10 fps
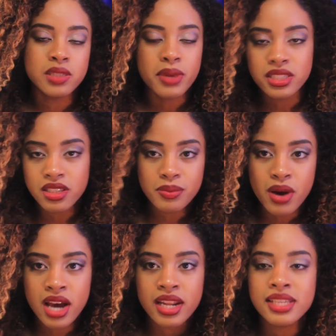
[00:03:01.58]
expensive
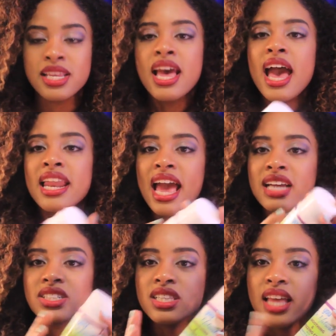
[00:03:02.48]
products, and I
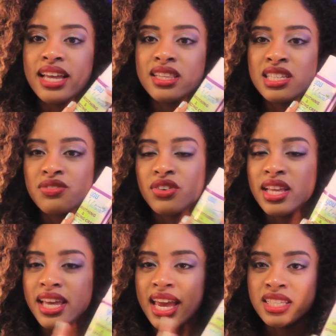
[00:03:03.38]
actually like this for
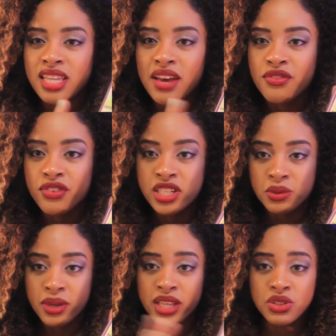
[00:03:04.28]
like
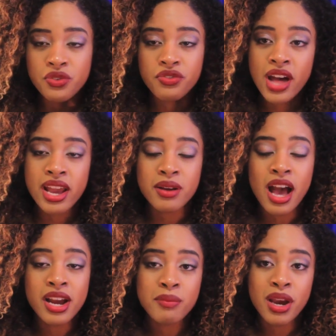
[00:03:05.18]
anti-frizz when I do fly and
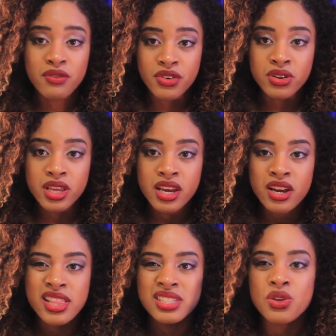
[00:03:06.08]
iron my real
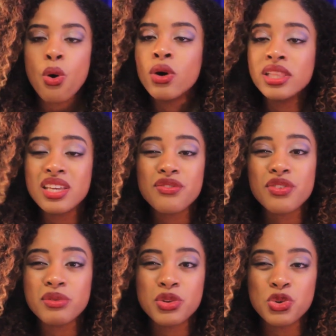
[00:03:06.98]
hair, and that's the only thing
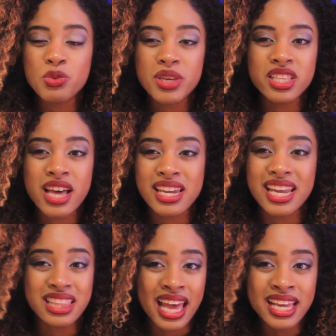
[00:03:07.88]
from the U B line
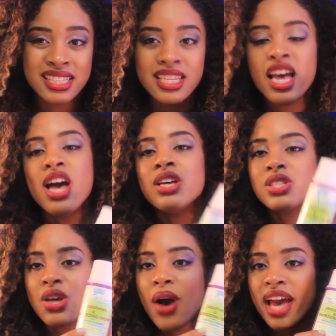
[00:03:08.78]
I liked.
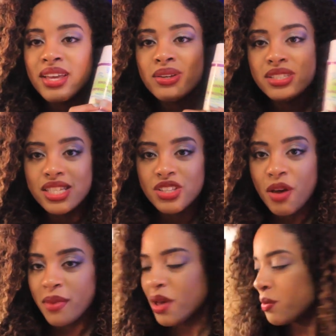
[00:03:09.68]
So I use this
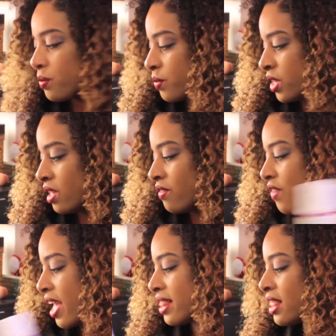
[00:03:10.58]
on my weave,
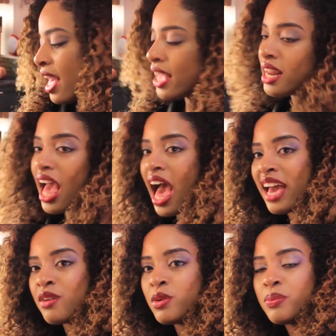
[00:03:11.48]
and then
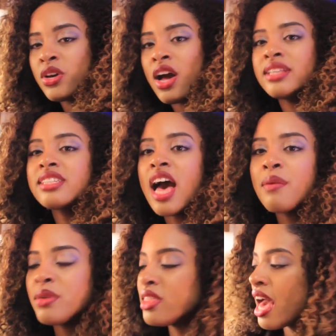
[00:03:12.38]
I will put on
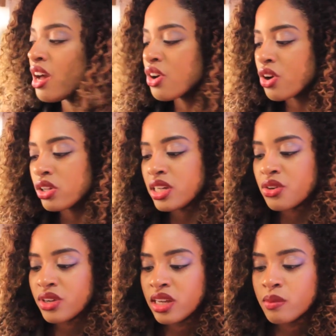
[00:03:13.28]
top of that a curly
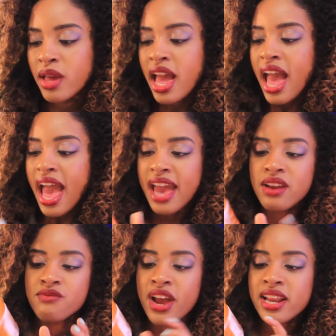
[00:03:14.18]
cream.
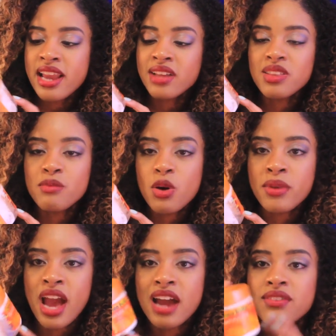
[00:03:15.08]
And right now at the
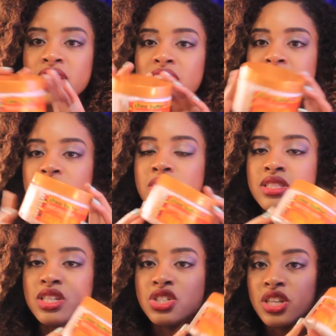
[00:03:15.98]
moment, I really like
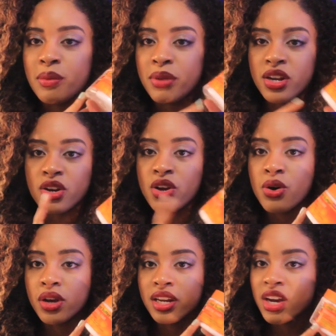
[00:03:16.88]
using this Shea Butter
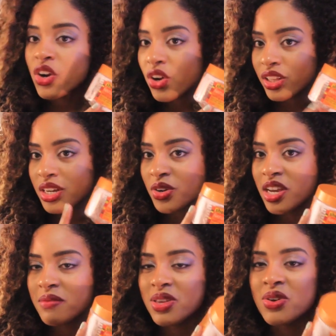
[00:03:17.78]
Coconut Curly
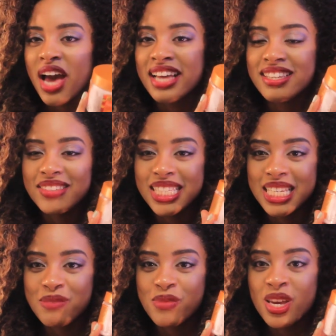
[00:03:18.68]
Cream, and you guys have
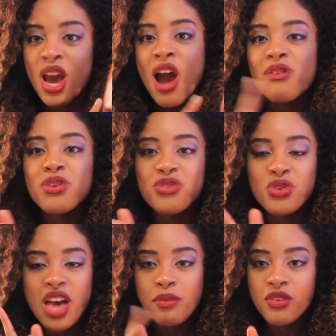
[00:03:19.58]
seen me
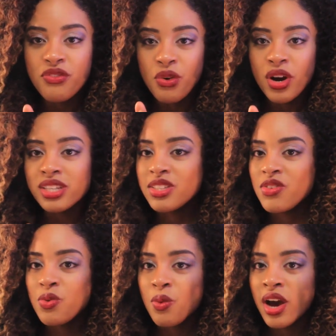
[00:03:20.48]
review that before. So
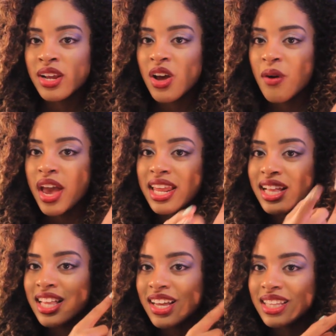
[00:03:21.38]
if you want, go ahead
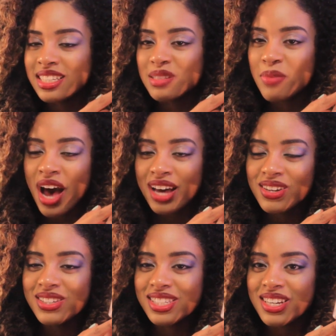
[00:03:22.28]
and click on this
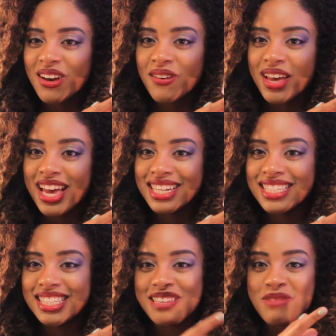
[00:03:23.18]
bottle to go ahead
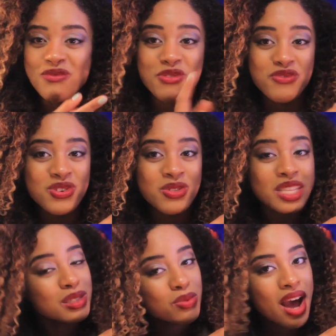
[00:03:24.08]
and see me review
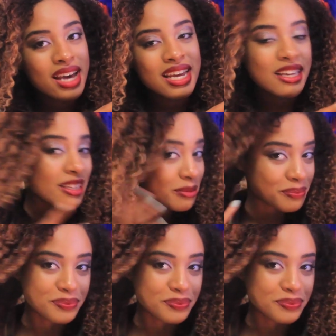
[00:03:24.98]
this product.